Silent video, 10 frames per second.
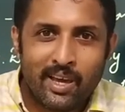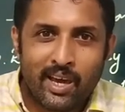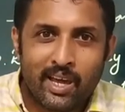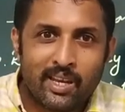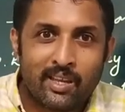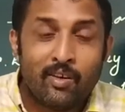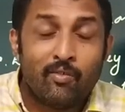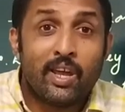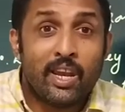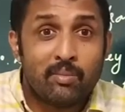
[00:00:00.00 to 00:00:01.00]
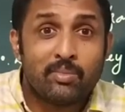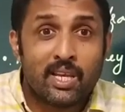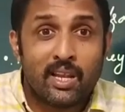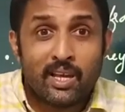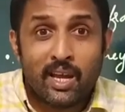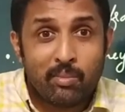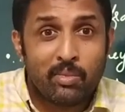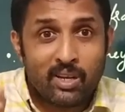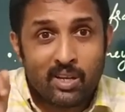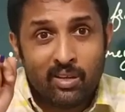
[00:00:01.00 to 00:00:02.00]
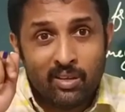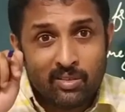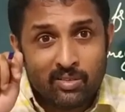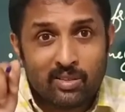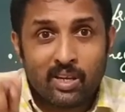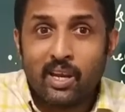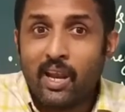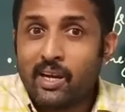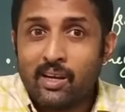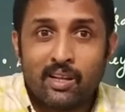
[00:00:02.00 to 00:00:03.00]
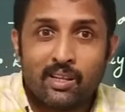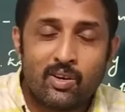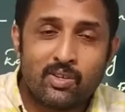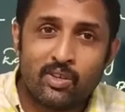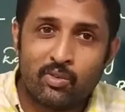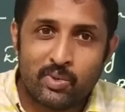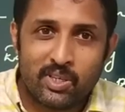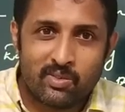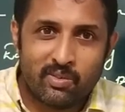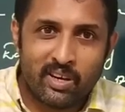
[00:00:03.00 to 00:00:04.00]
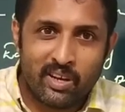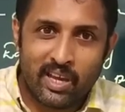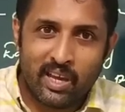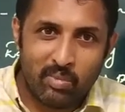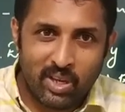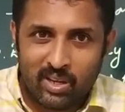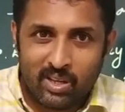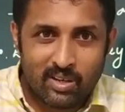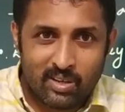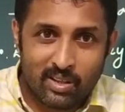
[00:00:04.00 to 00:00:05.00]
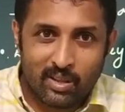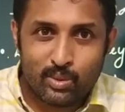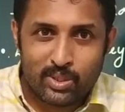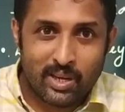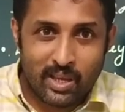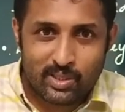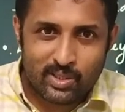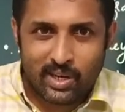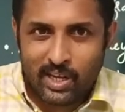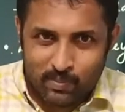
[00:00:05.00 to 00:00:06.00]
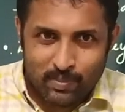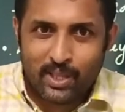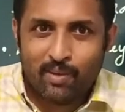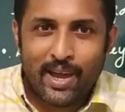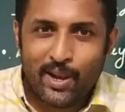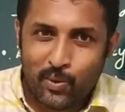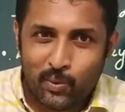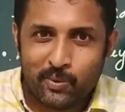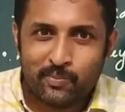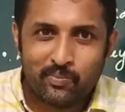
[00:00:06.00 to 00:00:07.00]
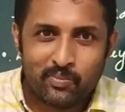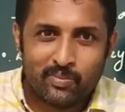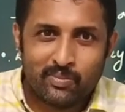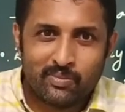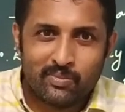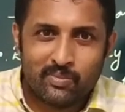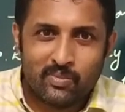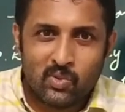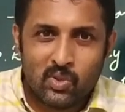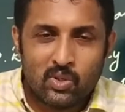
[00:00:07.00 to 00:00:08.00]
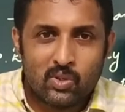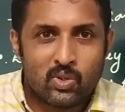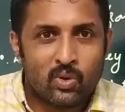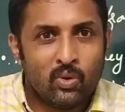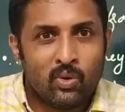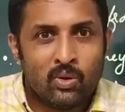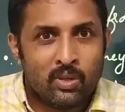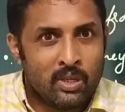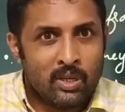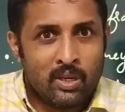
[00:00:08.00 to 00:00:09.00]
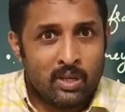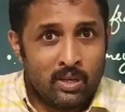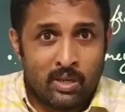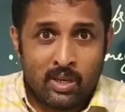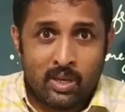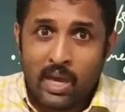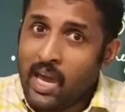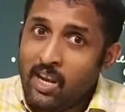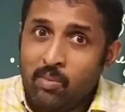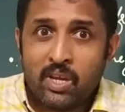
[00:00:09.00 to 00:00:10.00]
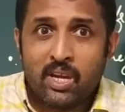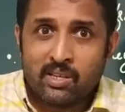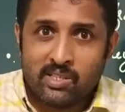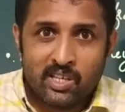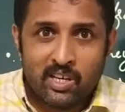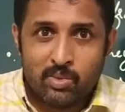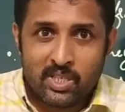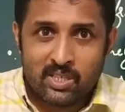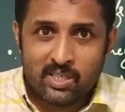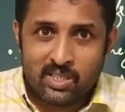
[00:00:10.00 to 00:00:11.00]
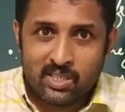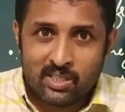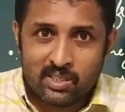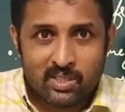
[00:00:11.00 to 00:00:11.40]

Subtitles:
And when I am selling, I am getting 3,10,000 rupees, where I am getting a 10,000 extra as per the value. So can it be considered business?